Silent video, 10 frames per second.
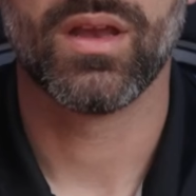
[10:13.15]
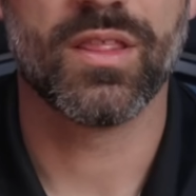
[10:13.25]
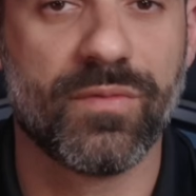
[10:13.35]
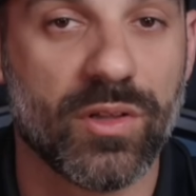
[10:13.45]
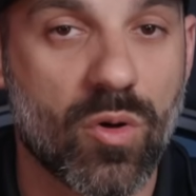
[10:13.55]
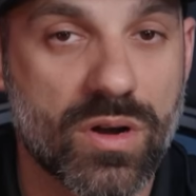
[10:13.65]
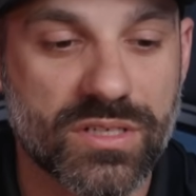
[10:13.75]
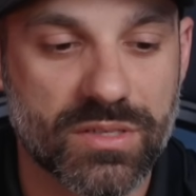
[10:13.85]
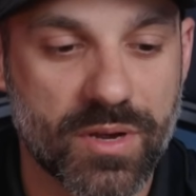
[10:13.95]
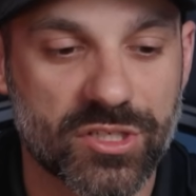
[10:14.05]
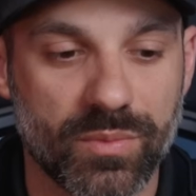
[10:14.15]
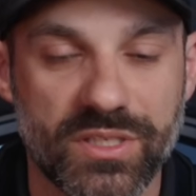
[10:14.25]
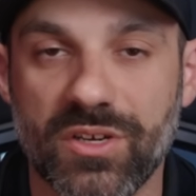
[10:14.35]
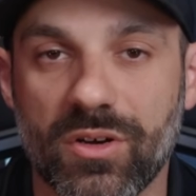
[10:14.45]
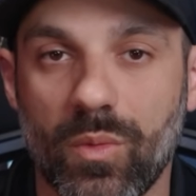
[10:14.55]
Now, the velour is a special
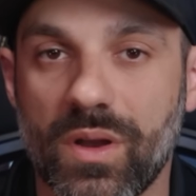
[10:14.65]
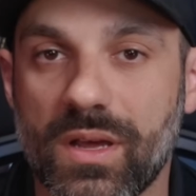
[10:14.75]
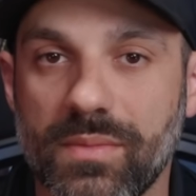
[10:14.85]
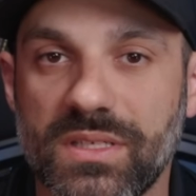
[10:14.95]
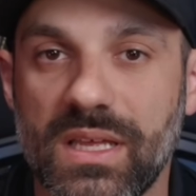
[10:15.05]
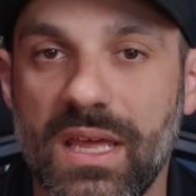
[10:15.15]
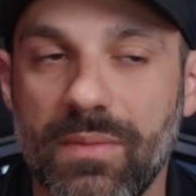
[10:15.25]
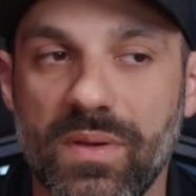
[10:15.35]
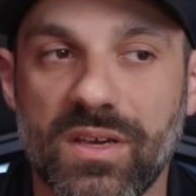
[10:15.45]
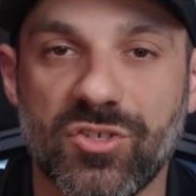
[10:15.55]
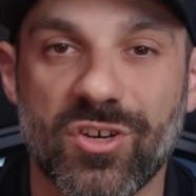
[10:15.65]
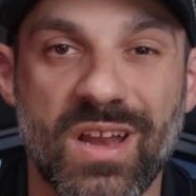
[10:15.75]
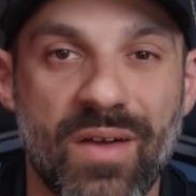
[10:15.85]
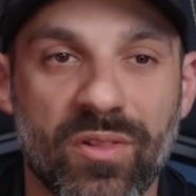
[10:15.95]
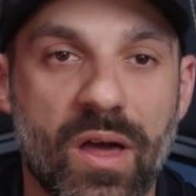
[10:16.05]
material when it comes to heat because you're
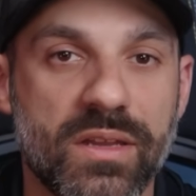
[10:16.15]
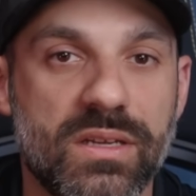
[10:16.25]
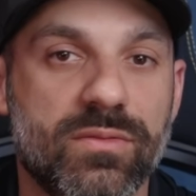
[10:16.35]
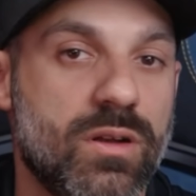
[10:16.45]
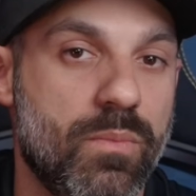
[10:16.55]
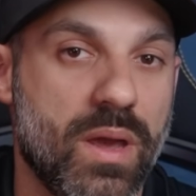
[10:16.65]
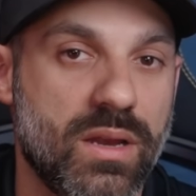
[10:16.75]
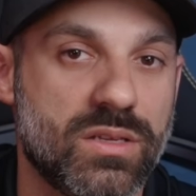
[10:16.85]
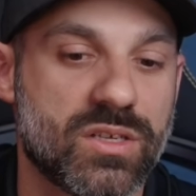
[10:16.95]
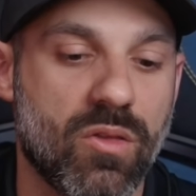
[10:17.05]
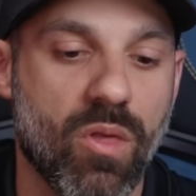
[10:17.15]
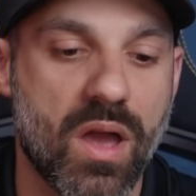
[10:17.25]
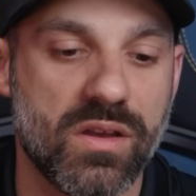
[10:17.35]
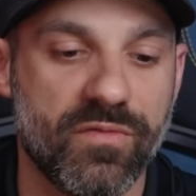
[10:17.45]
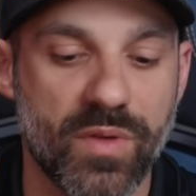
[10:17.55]
going to have a lot of different opinions
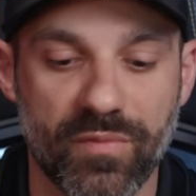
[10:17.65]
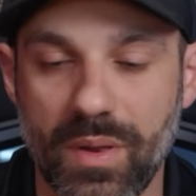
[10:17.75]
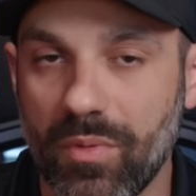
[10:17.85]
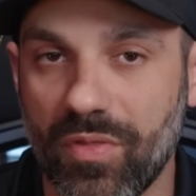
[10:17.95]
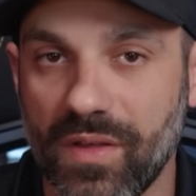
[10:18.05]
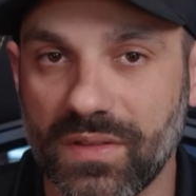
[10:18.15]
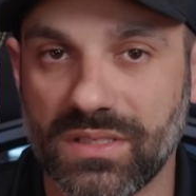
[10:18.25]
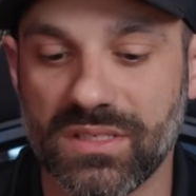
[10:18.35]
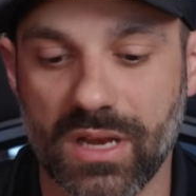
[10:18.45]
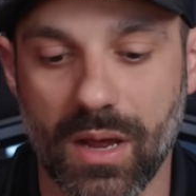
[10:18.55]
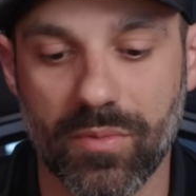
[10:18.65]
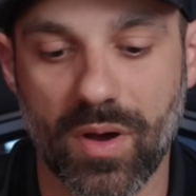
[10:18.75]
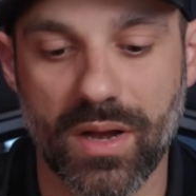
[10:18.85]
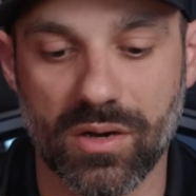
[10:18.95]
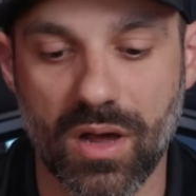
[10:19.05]
online of if people think this is an
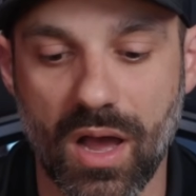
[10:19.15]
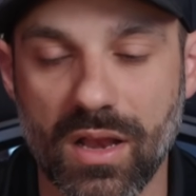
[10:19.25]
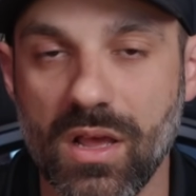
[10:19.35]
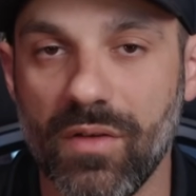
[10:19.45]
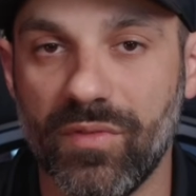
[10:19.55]
upgrade or not.